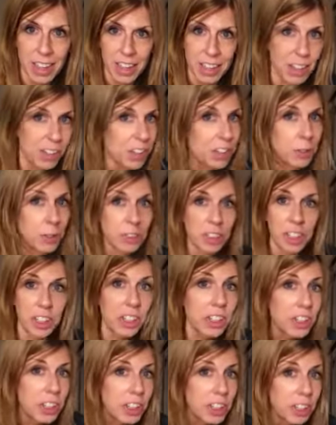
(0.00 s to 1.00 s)
doesn't do us any
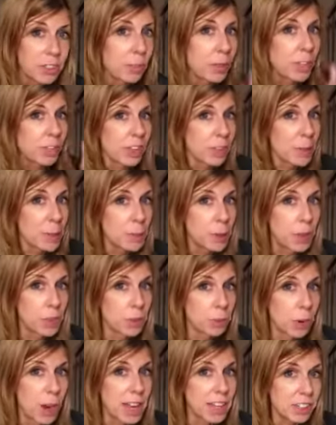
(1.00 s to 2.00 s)
good if we don't have people on
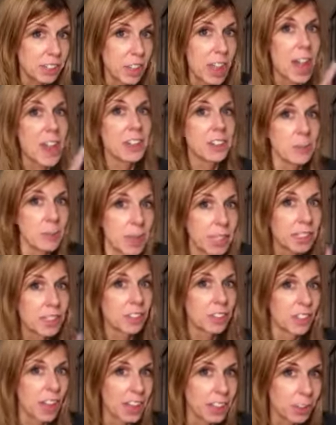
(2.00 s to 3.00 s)
the right side to make the
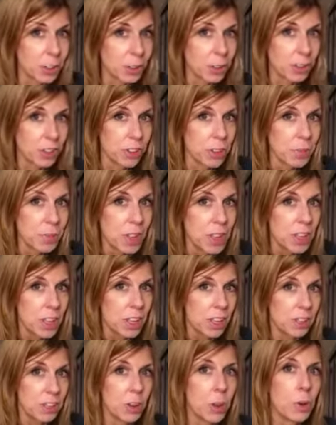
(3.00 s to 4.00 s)
cycles.
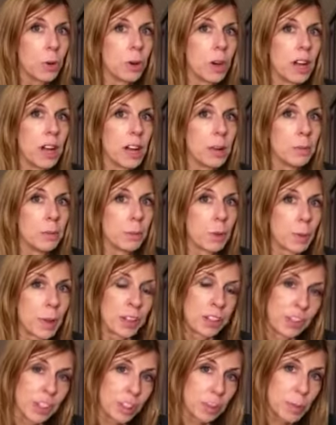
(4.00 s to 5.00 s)
So we're
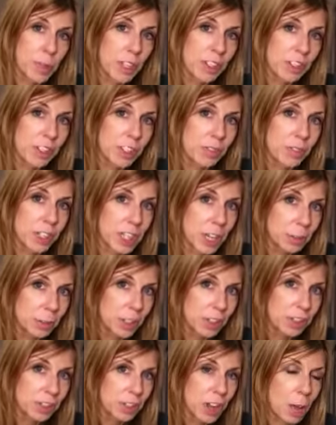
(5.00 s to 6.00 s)
about 6 minutes into the video. I'm
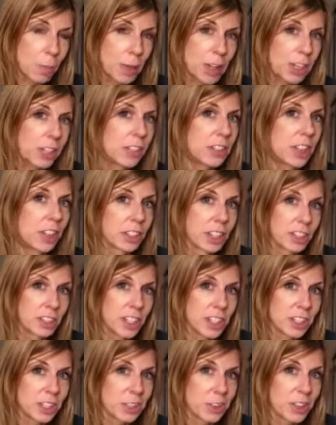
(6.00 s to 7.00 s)
going to stop here and then I'll
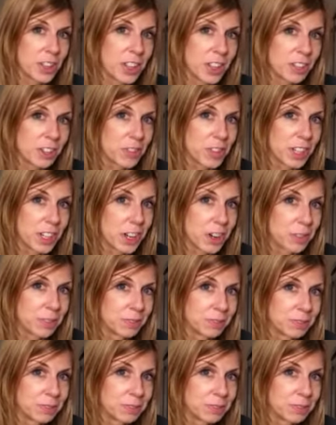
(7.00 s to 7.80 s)
continue on the next video.